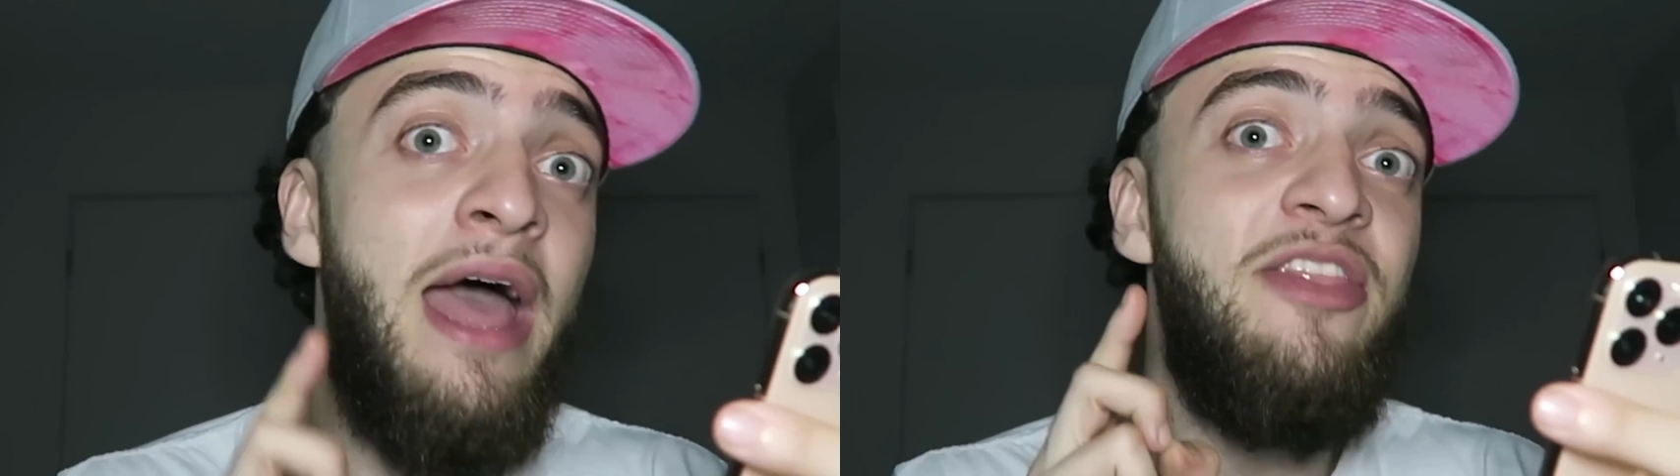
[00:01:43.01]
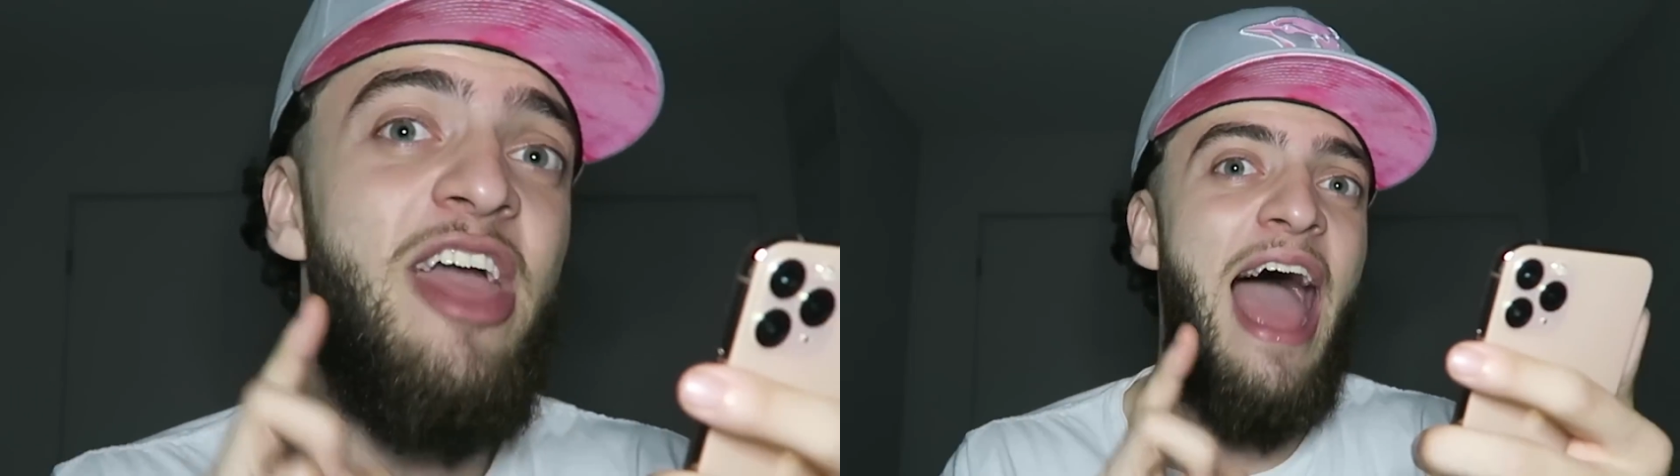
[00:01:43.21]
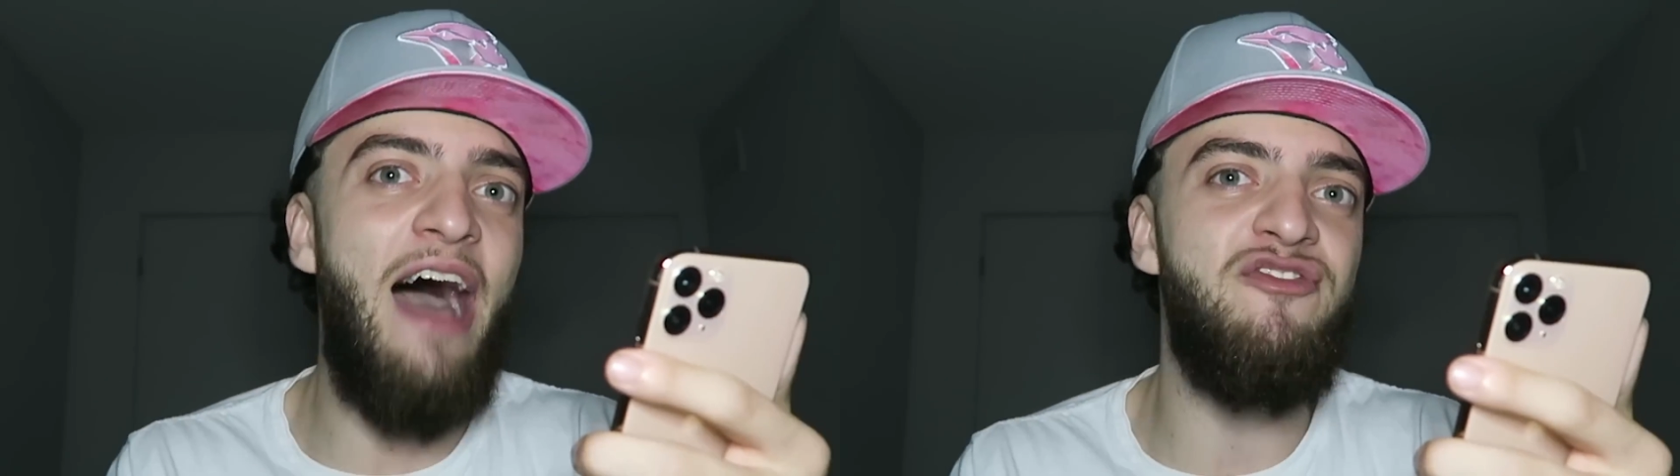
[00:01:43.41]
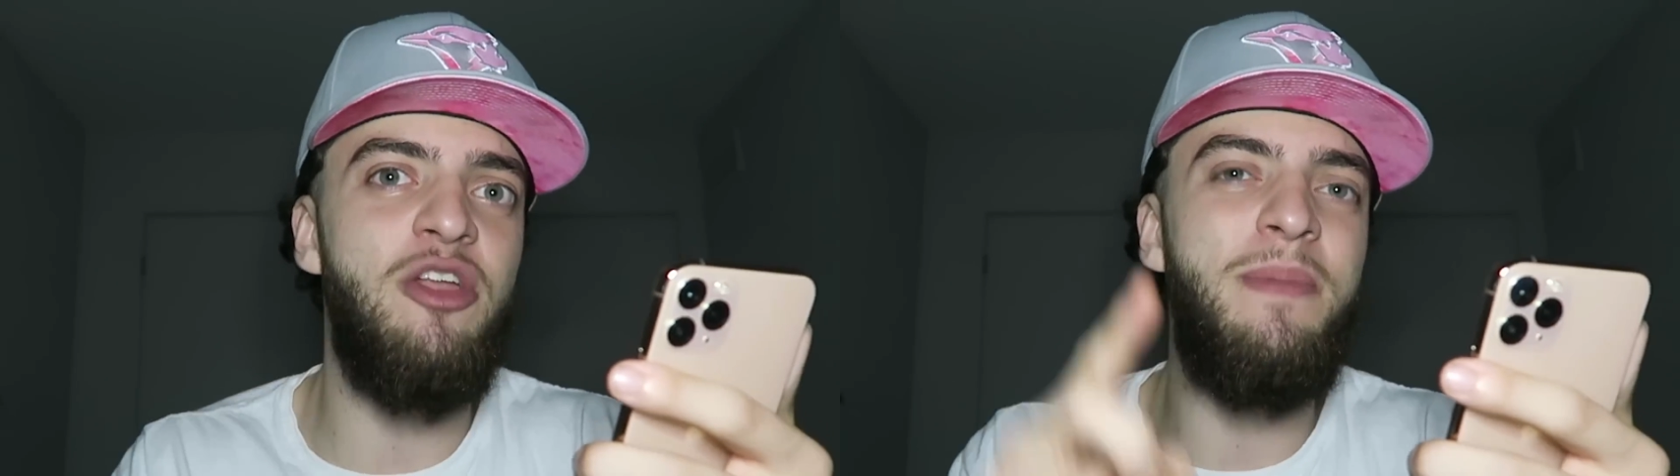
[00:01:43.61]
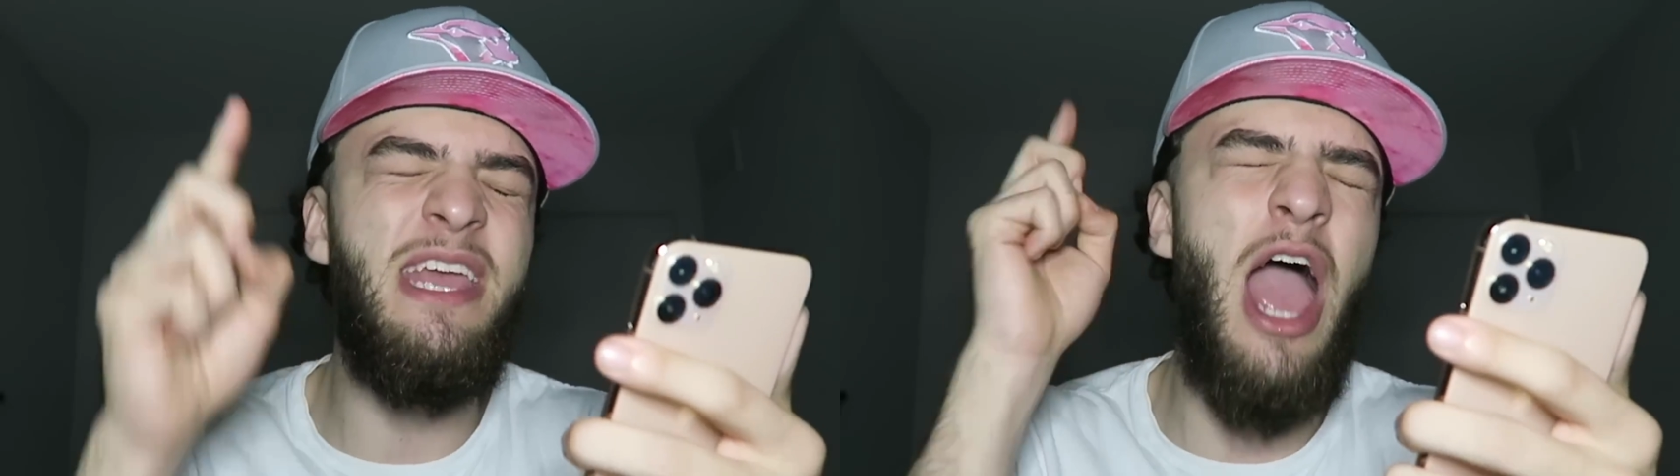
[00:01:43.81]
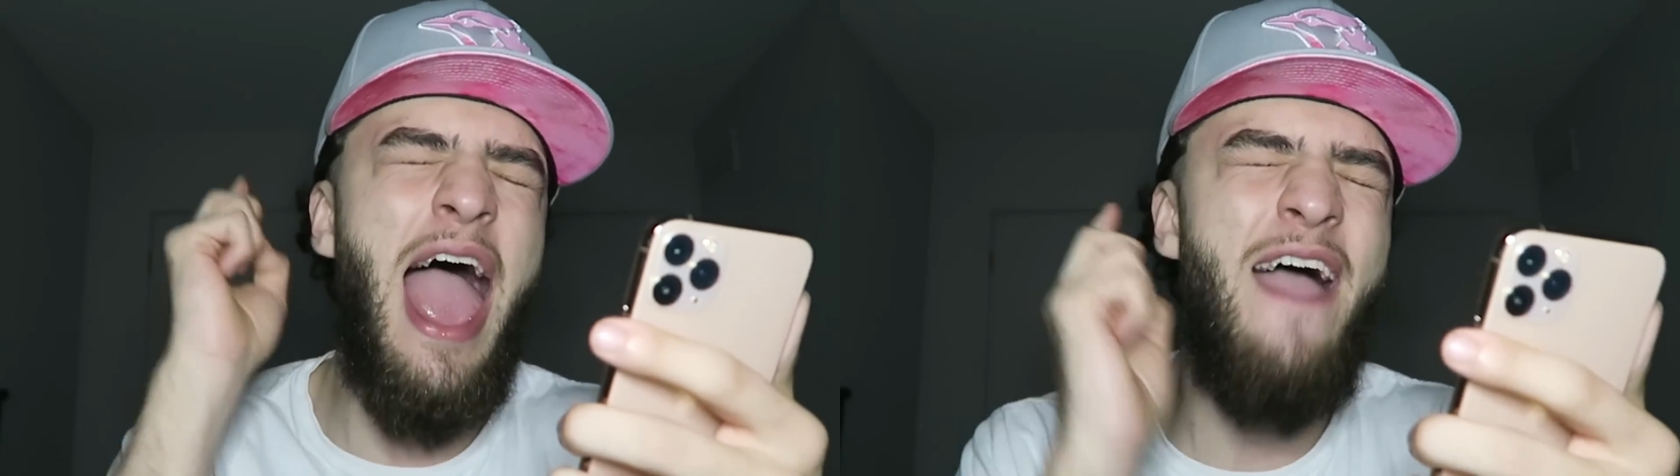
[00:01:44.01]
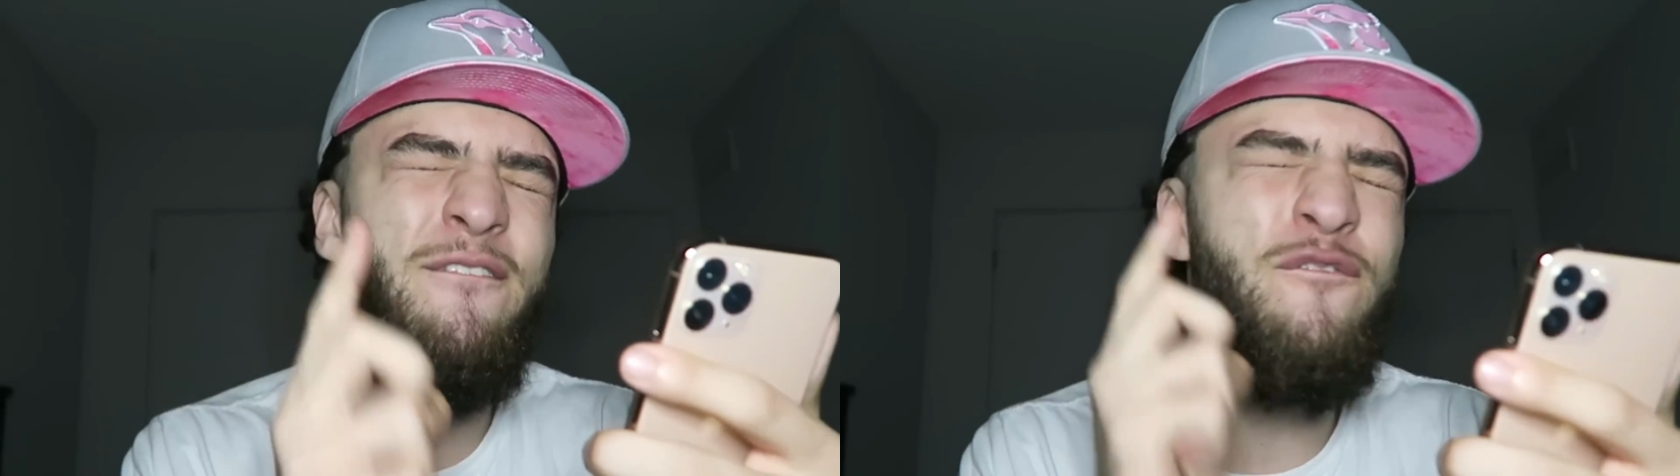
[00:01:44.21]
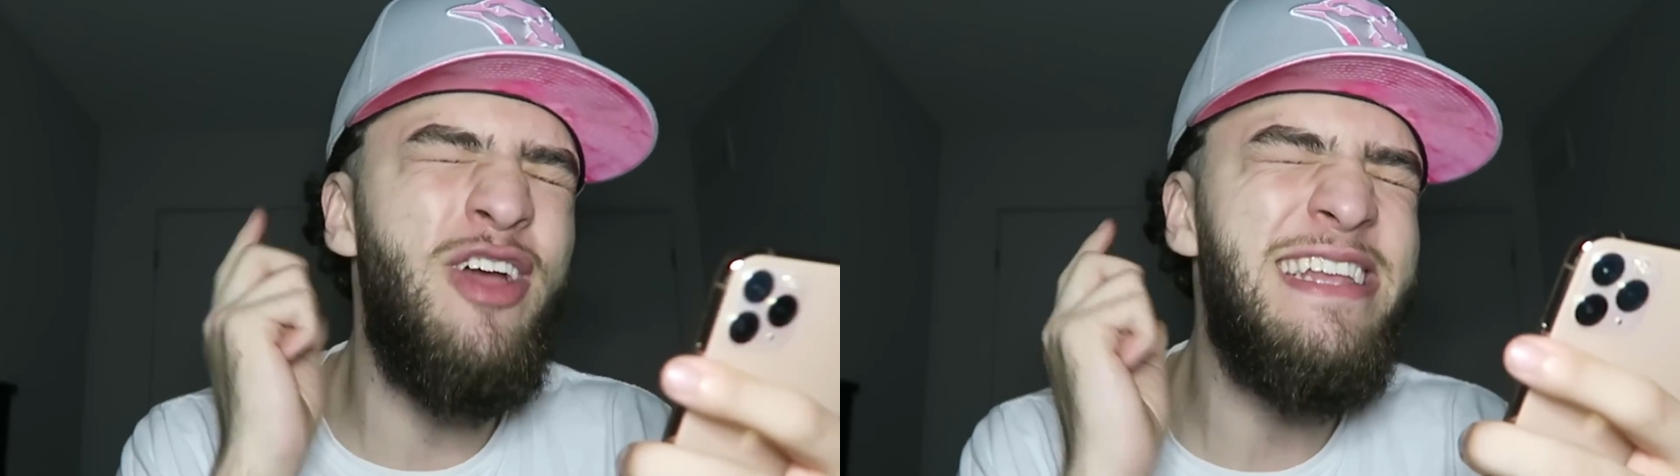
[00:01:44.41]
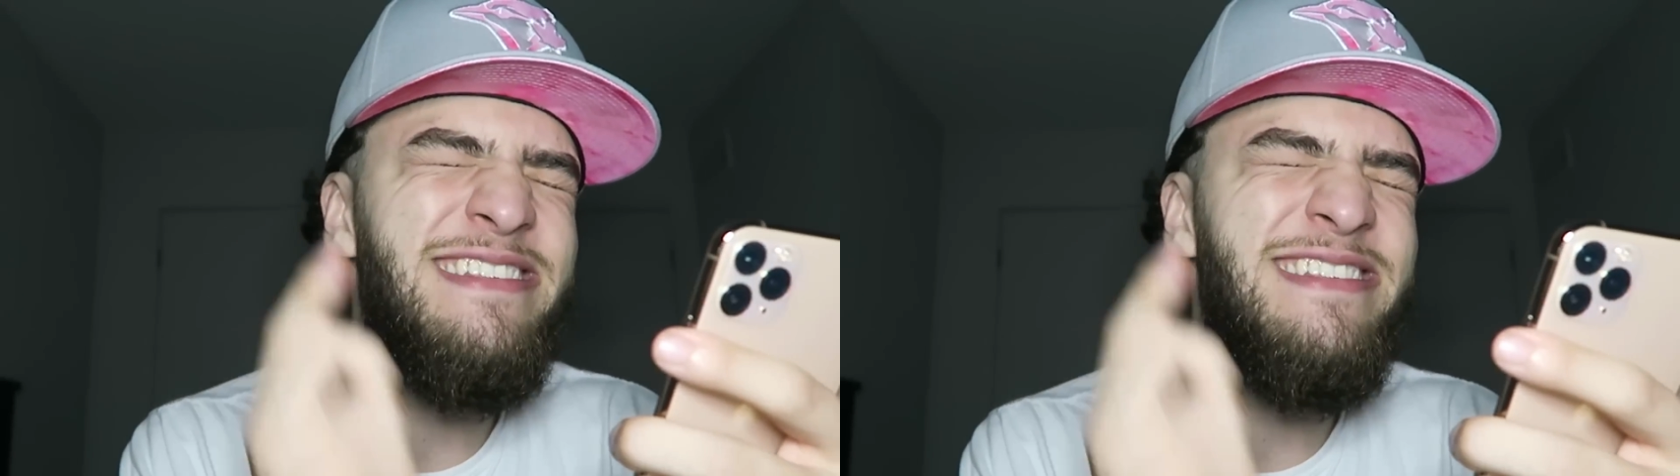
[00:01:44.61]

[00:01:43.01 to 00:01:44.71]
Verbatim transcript: They have to be every